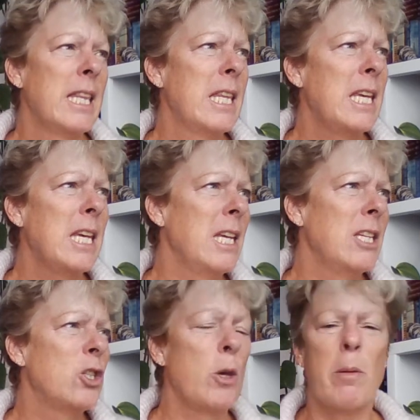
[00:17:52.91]
the
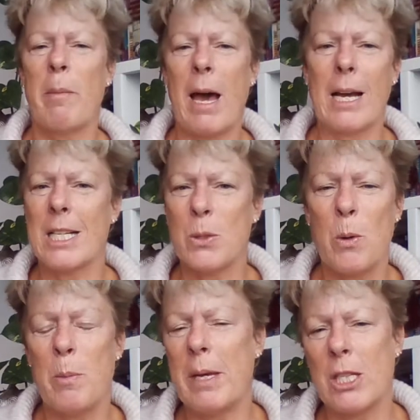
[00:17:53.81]
supermarkets
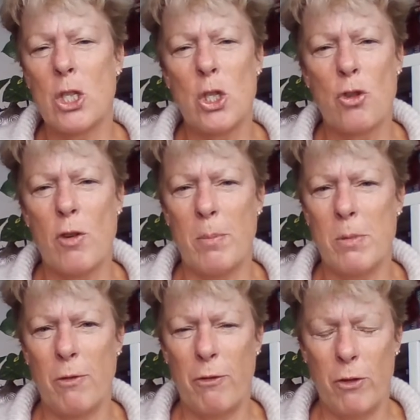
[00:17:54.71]
were being
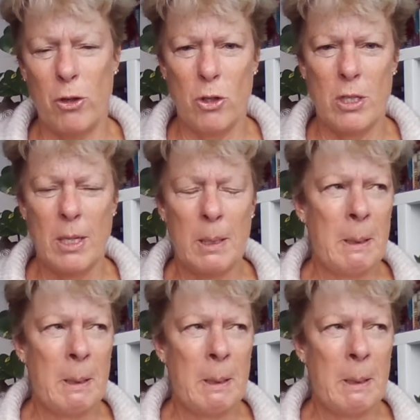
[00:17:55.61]
stripped of food.